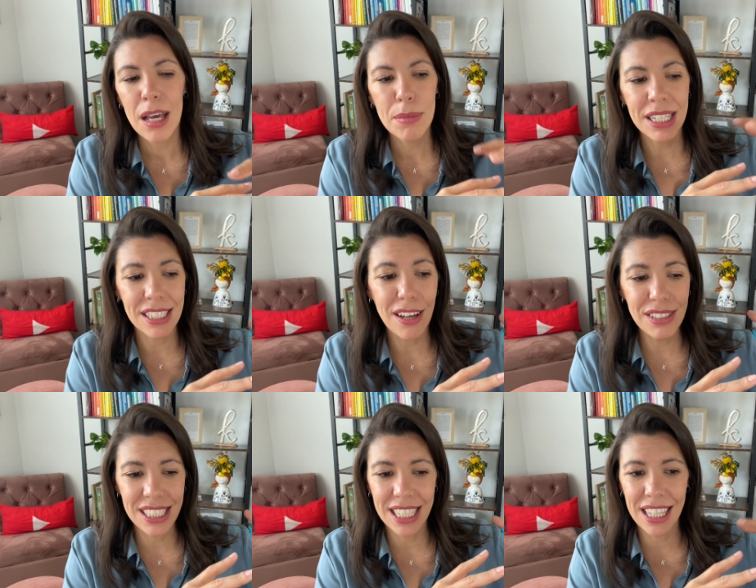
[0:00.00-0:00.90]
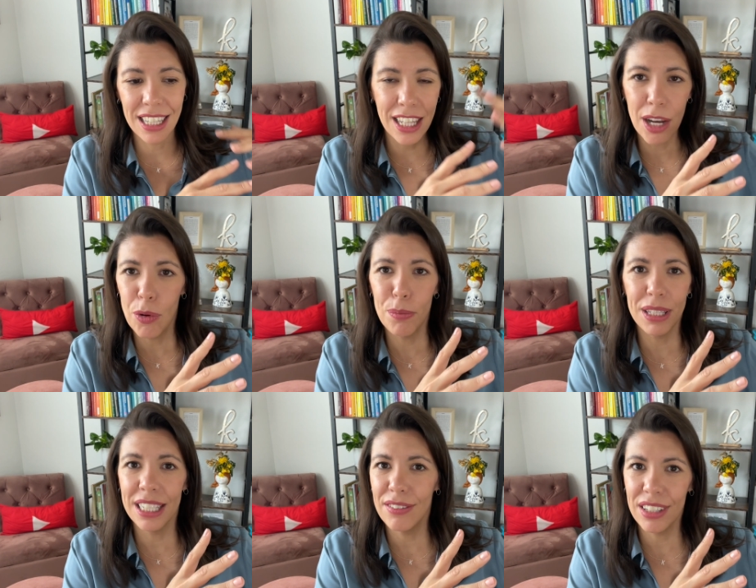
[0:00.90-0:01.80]
because obviously they will be
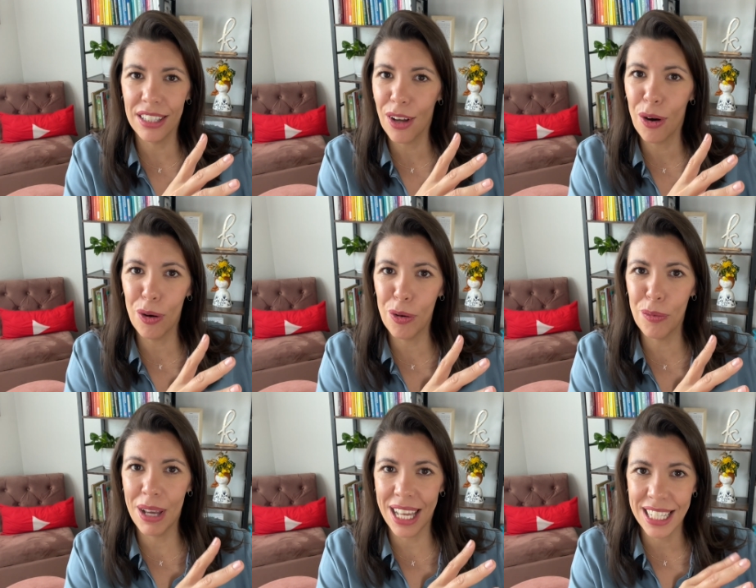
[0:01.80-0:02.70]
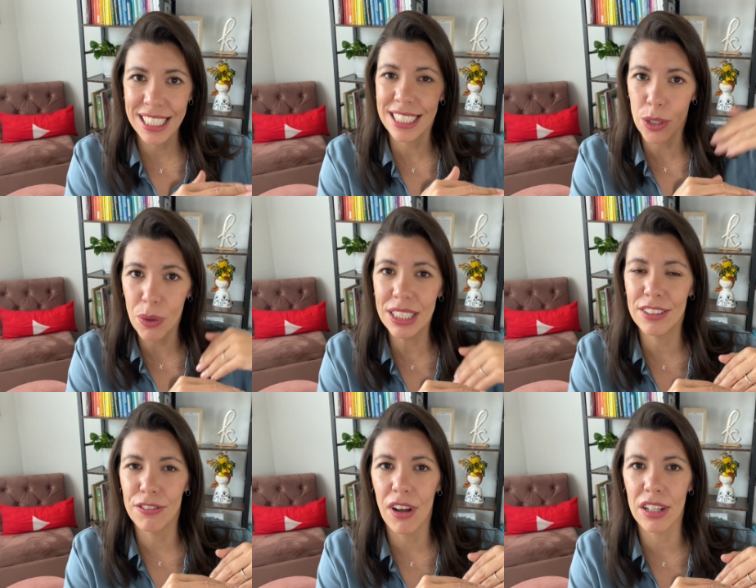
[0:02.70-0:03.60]
leaving the home and it's going
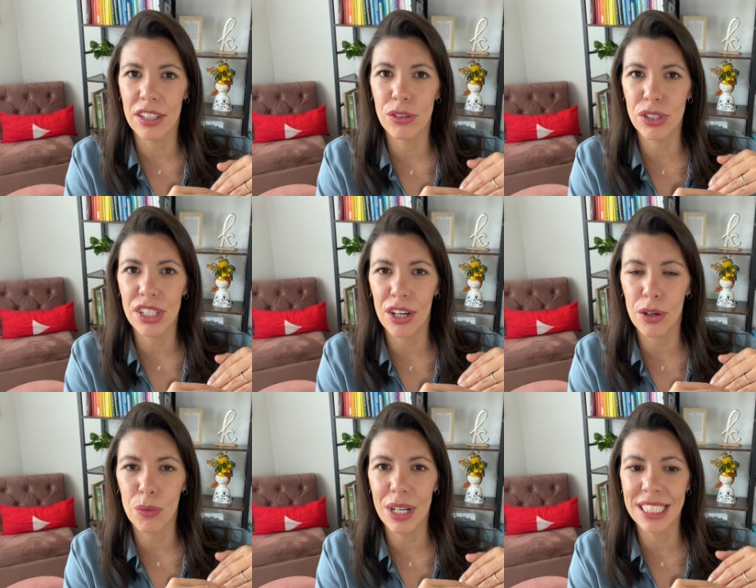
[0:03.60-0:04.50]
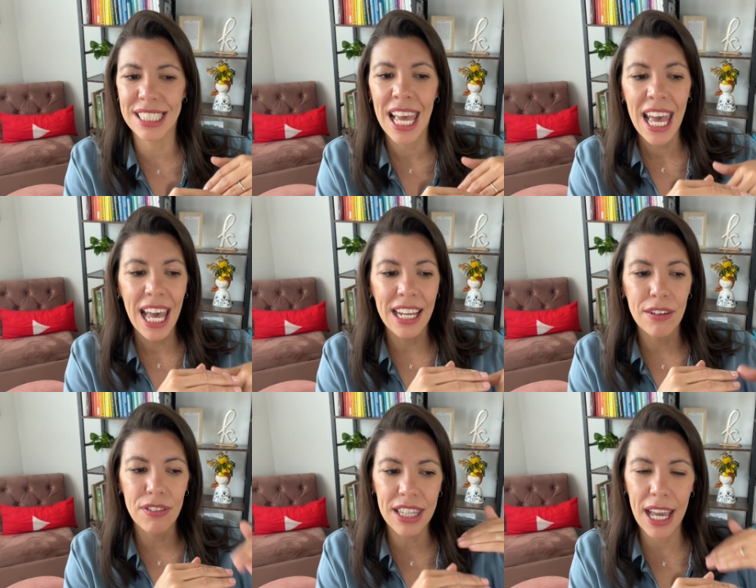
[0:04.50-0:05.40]
to fall on those younger ones. And
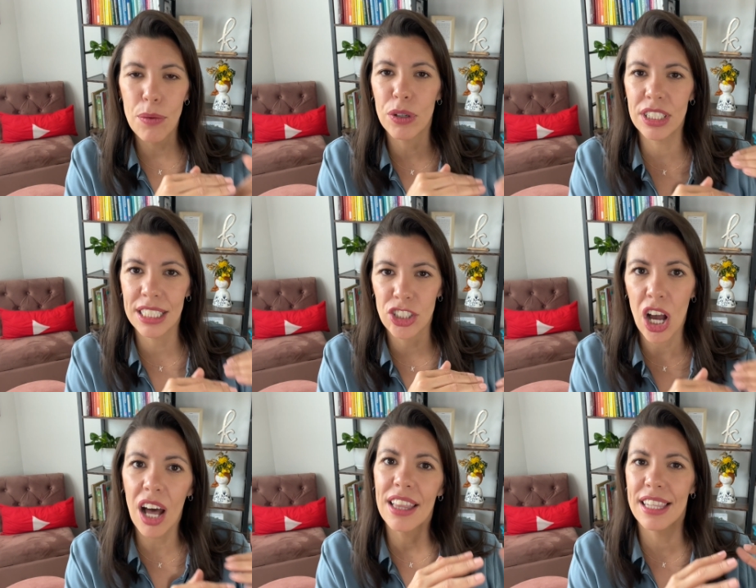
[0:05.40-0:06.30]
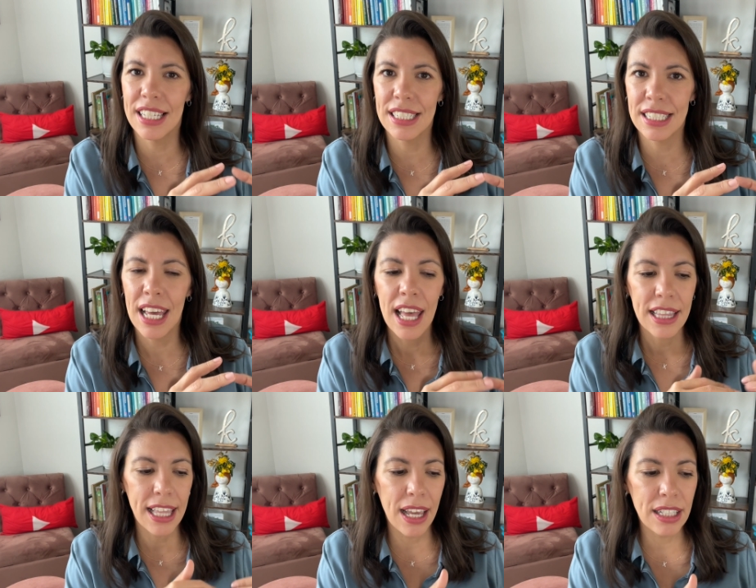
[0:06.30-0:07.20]
if they weren't taught this,
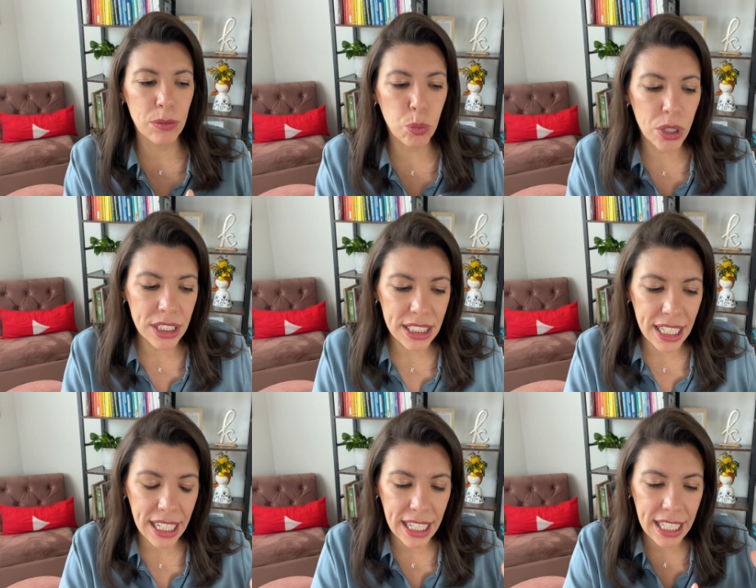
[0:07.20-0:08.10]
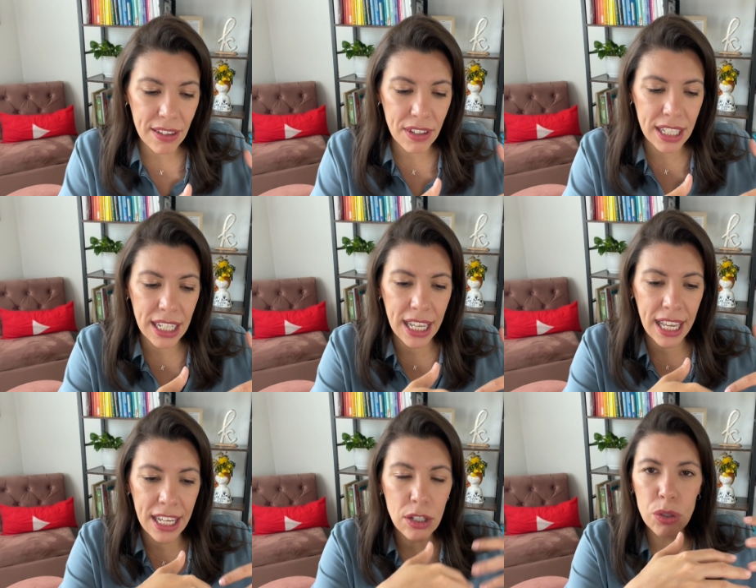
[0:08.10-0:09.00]
they weren't given
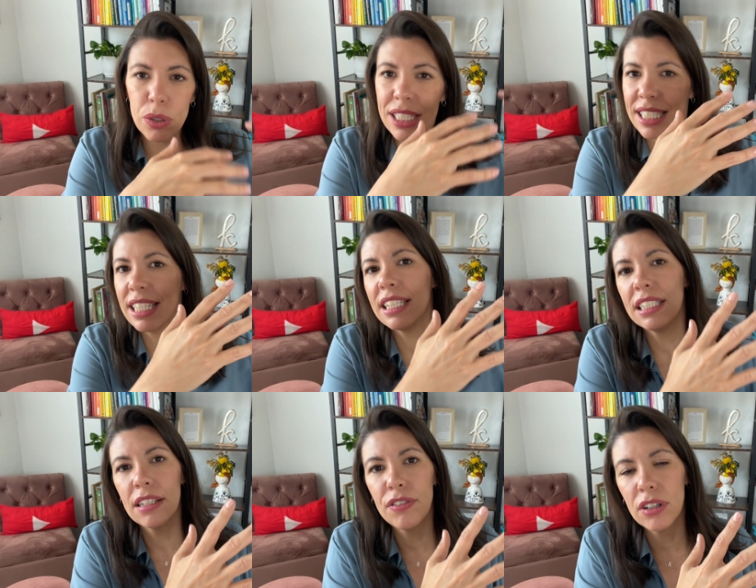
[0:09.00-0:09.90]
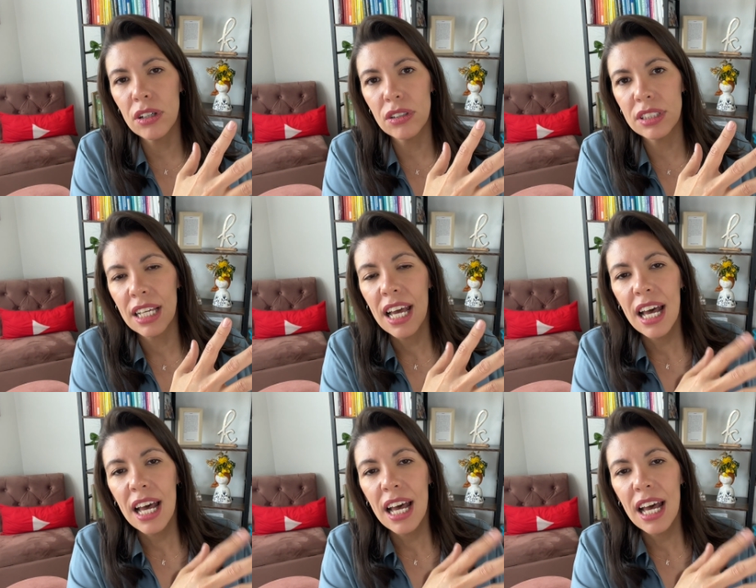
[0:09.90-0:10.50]
increasingly difficult